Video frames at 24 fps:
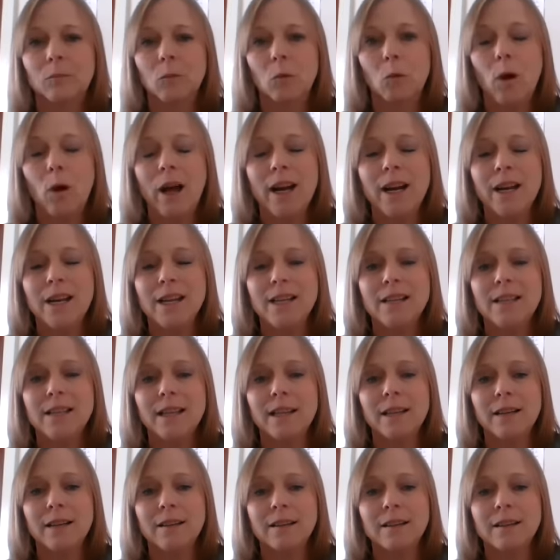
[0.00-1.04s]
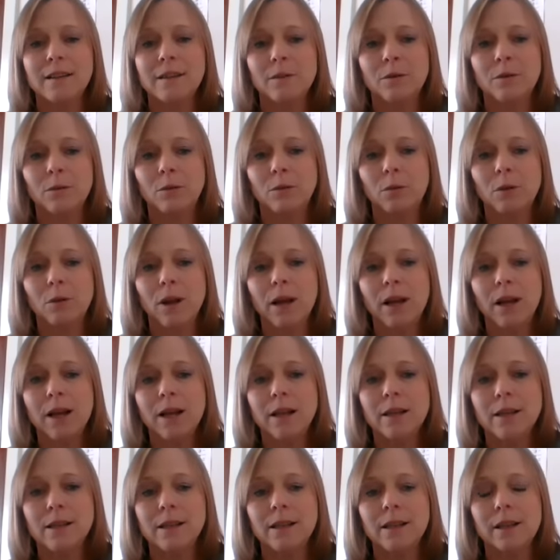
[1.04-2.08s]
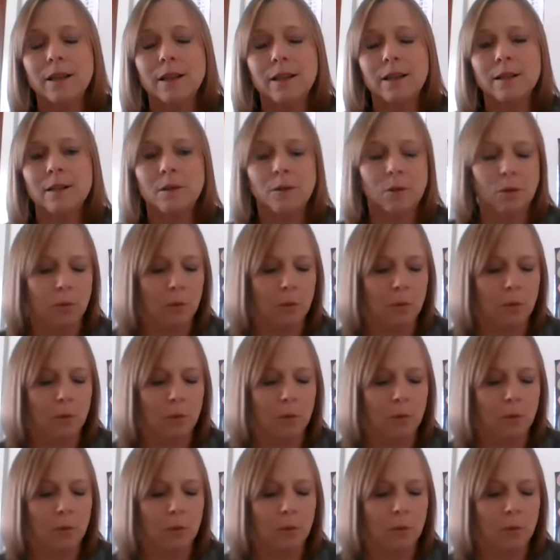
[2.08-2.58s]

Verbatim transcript: What is it? What is it?